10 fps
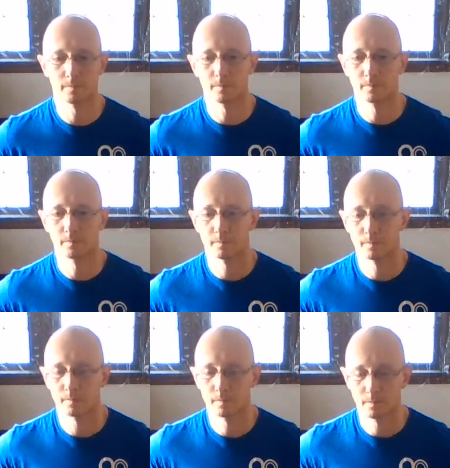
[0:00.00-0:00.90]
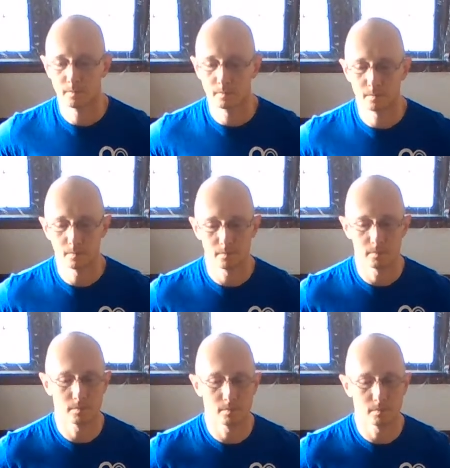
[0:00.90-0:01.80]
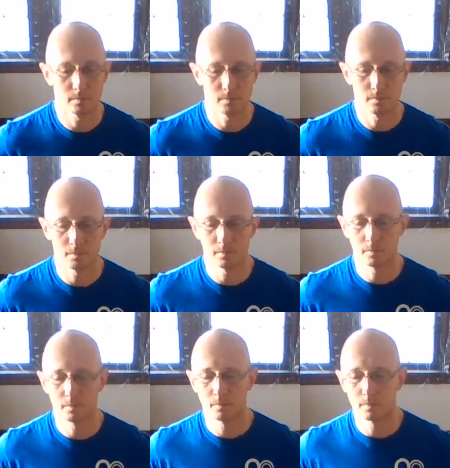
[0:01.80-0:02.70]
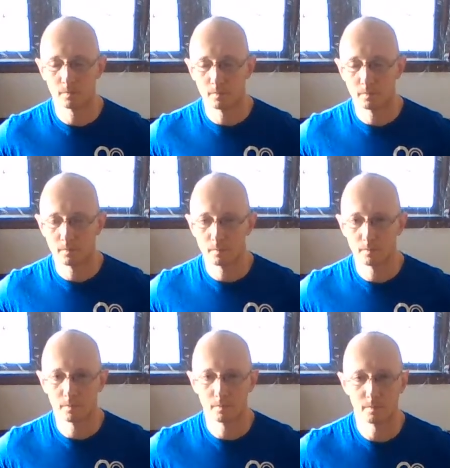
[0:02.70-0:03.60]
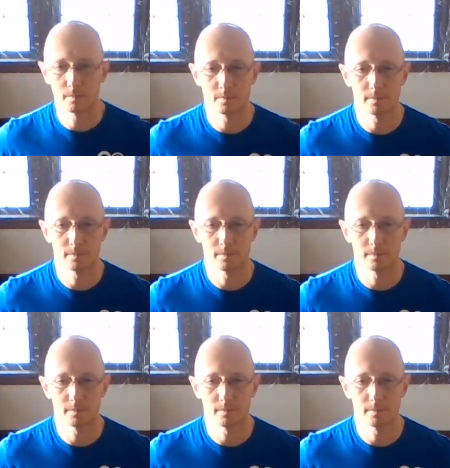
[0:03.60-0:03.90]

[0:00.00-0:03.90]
(silence)